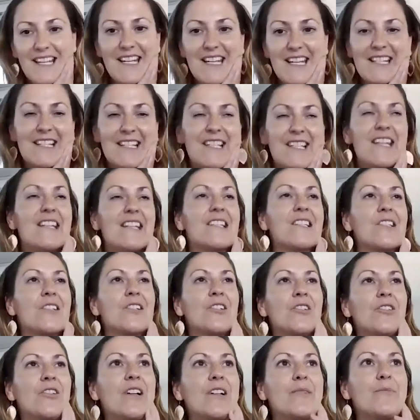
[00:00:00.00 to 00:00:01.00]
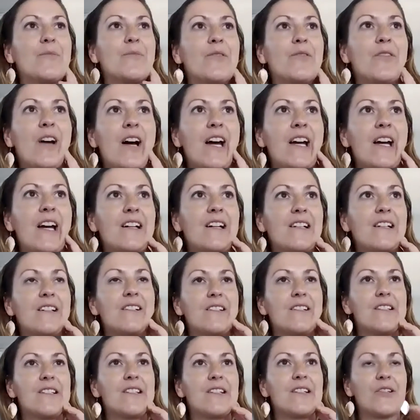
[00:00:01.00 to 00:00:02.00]
It's incredible.
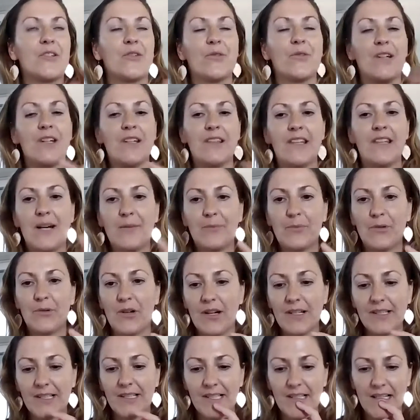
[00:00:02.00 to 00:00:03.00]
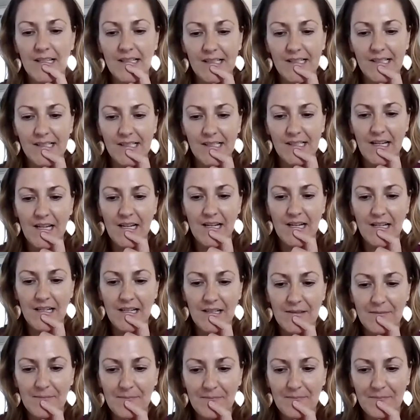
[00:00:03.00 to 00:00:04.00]
So in that process,
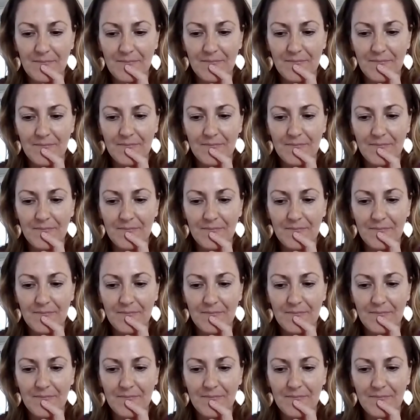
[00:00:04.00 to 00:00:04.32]
I